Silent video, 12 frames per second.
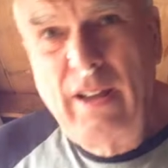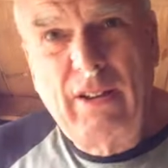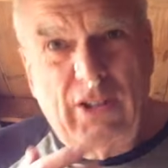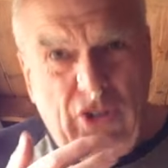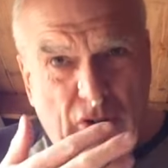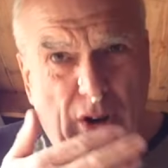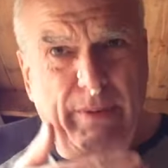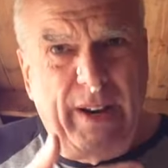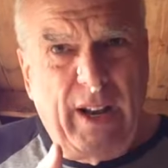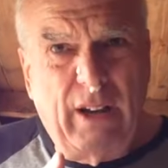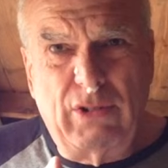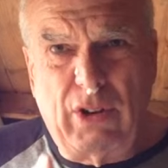That's all on my
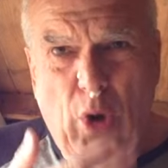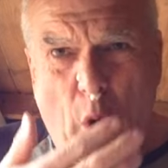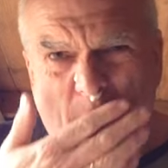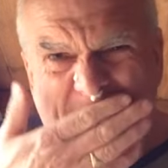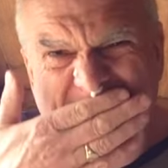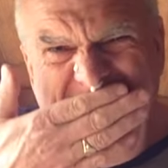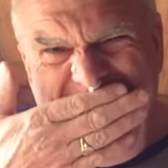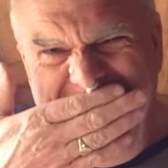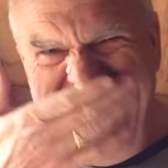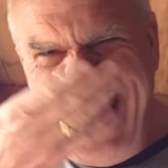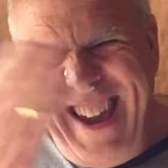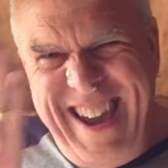nose, look.
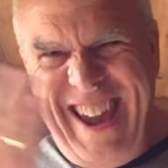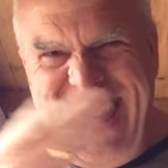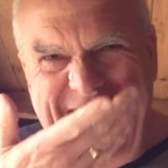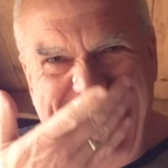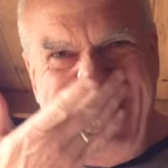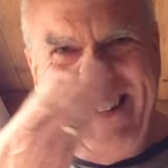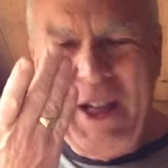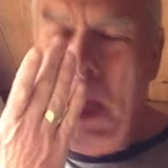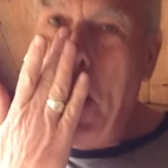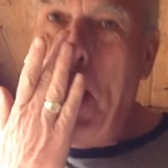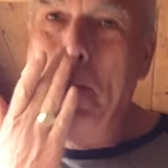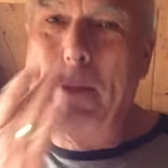Yeah.
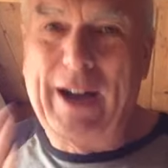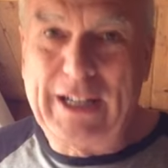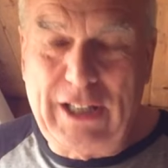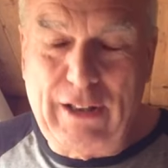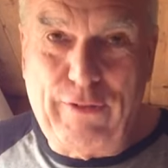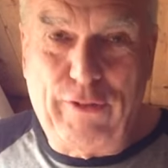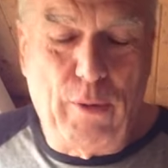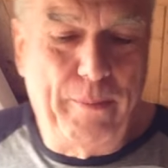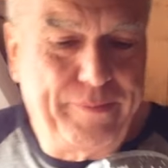Part of the fun.